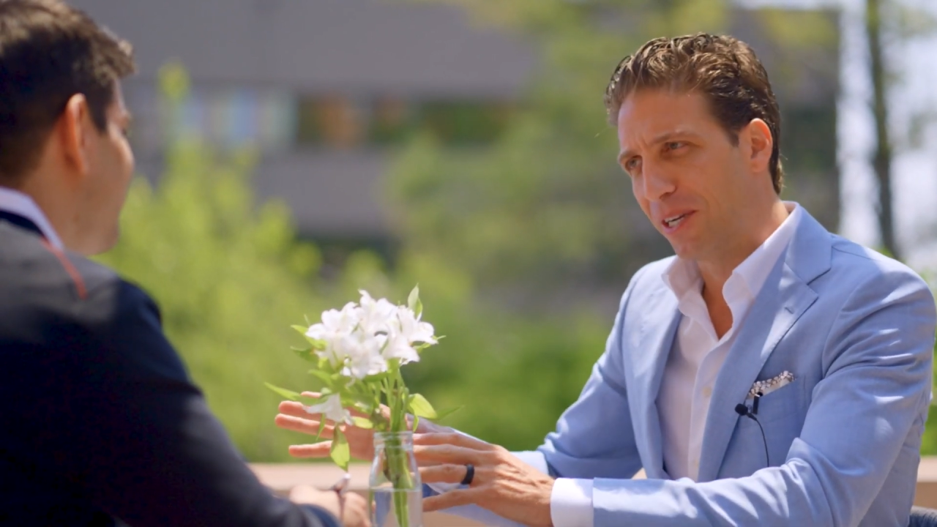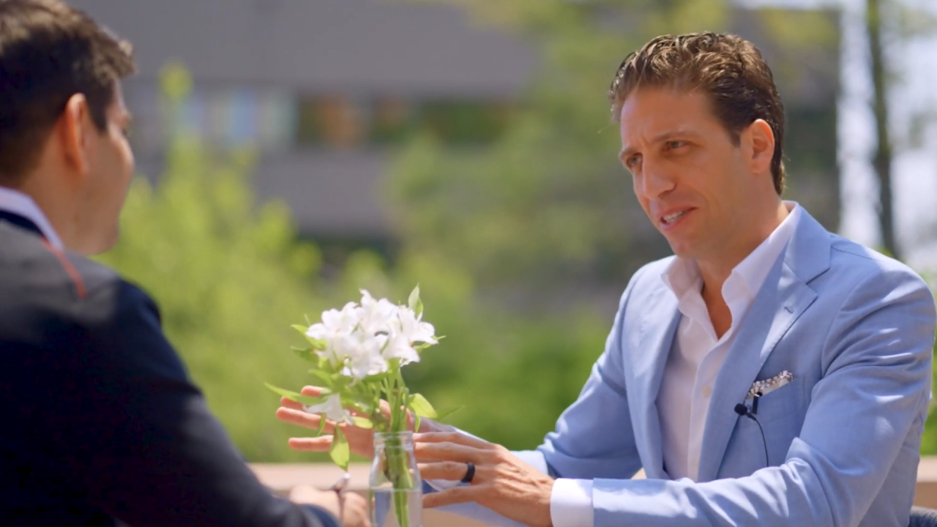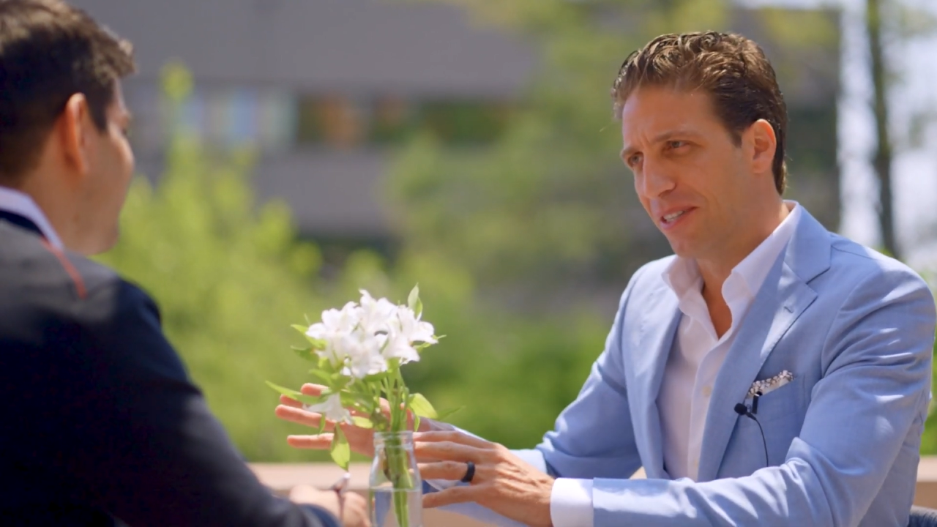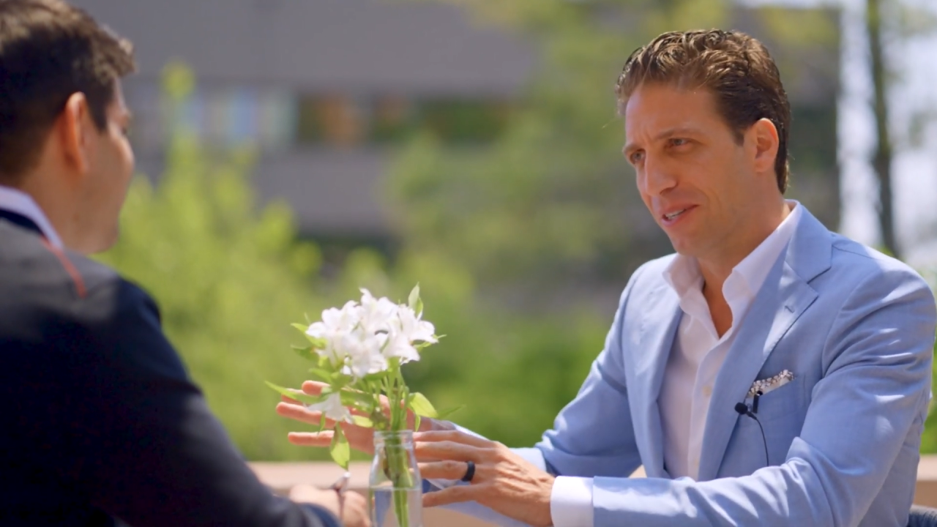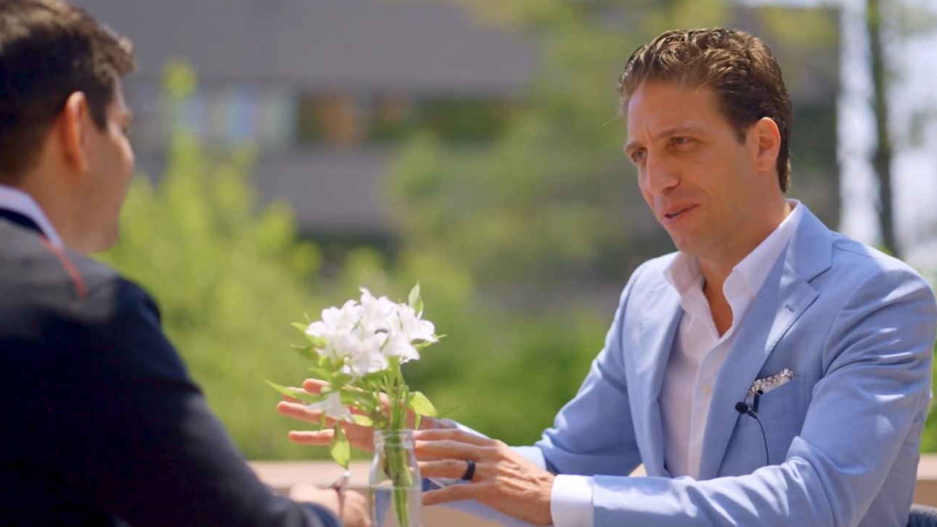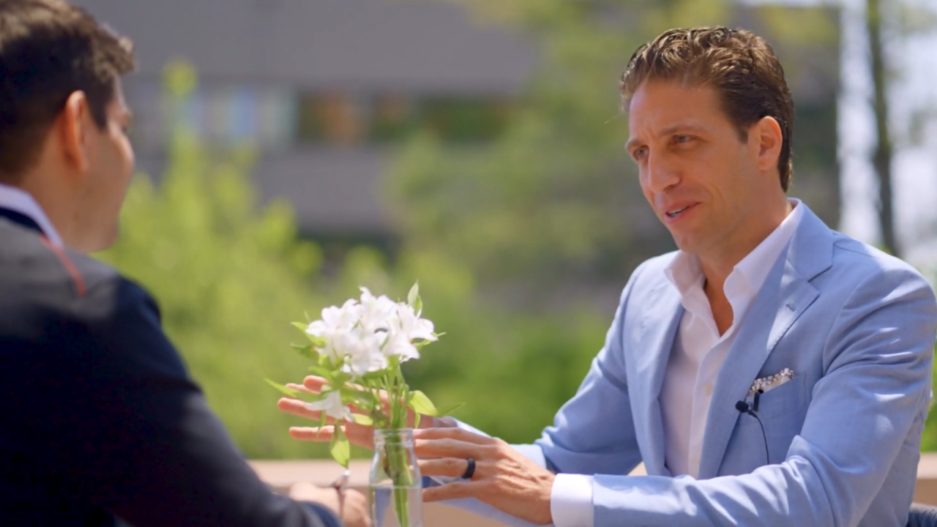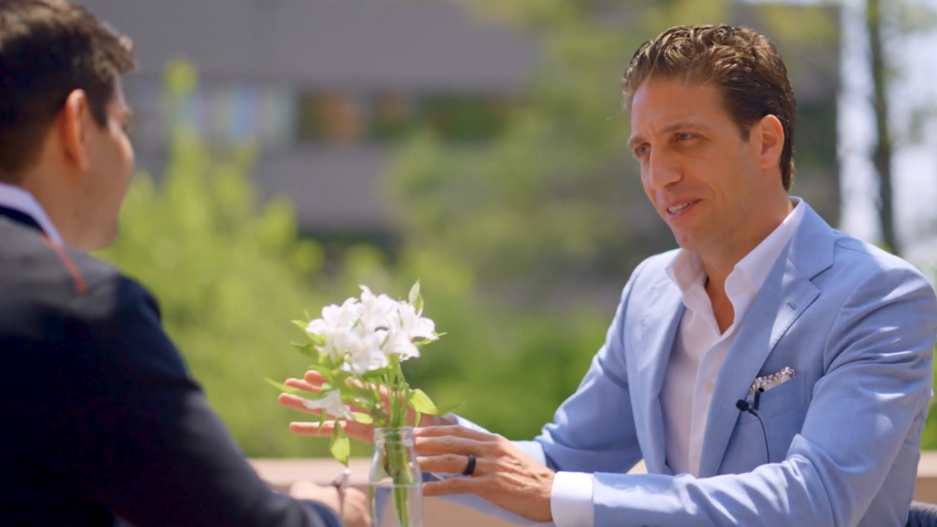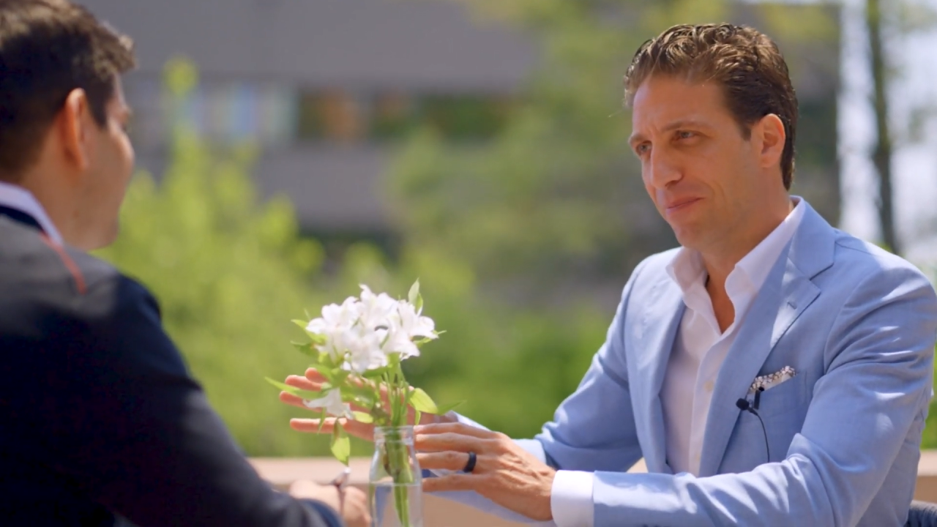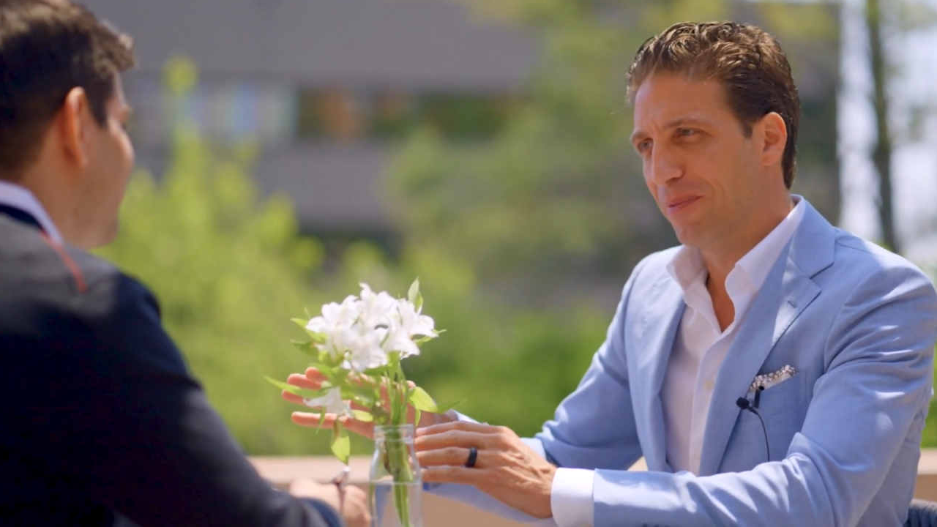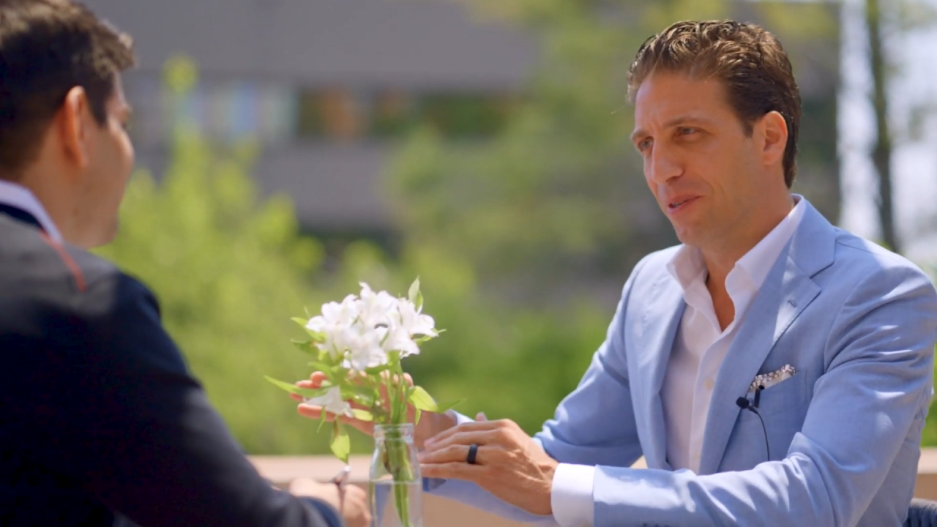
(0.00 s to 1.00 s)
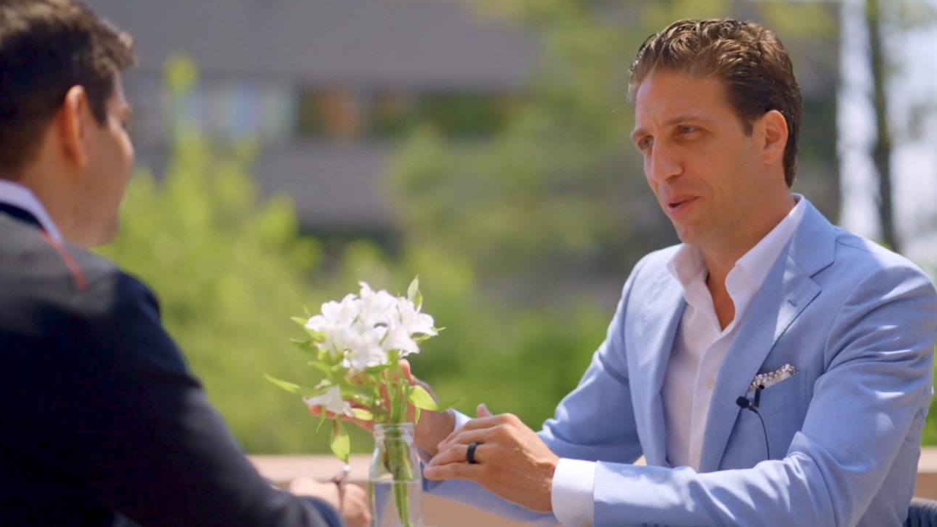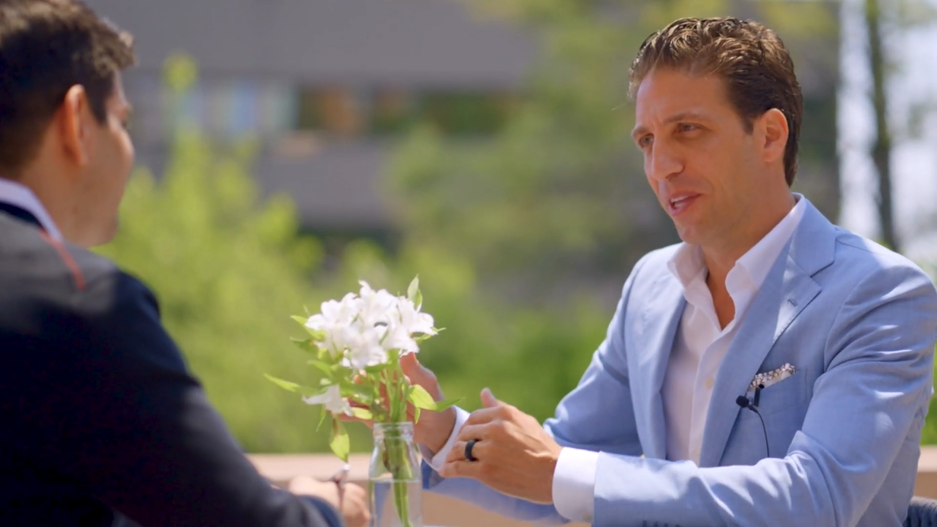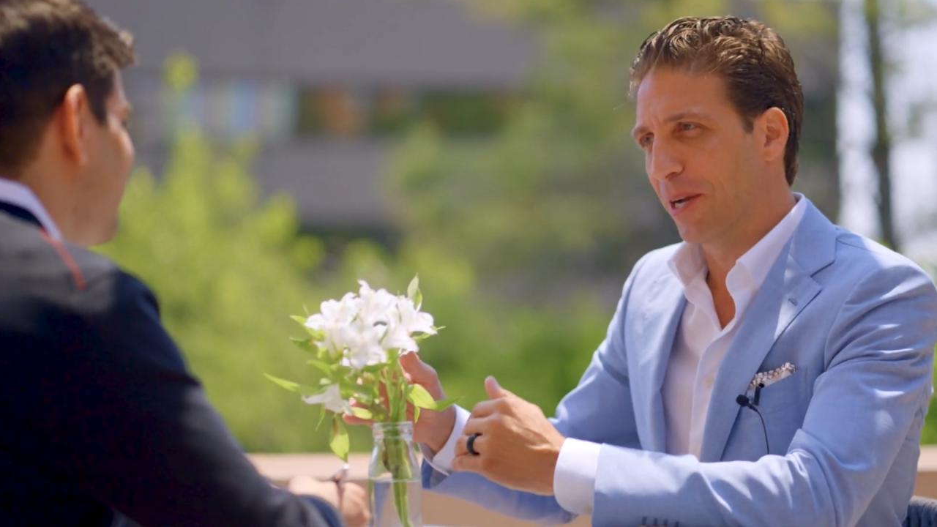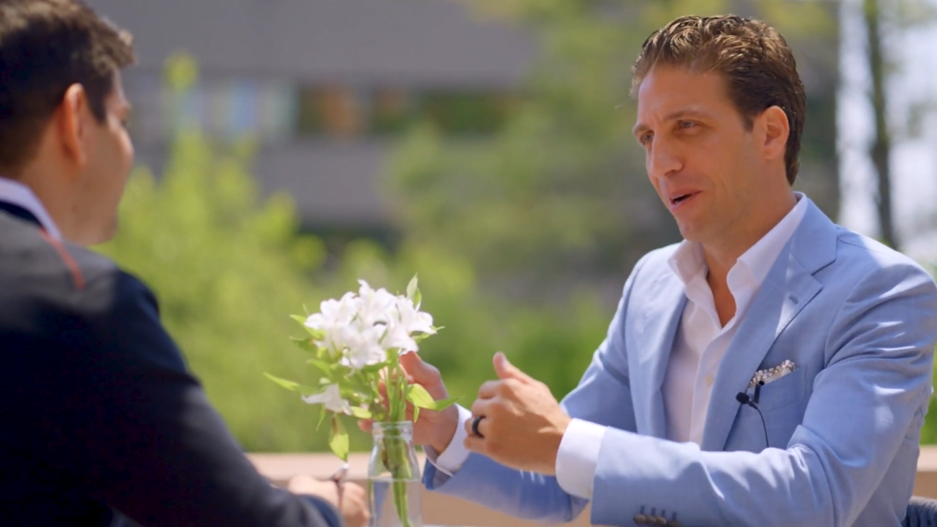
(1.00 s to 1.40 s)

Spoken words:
reasons to do it. You think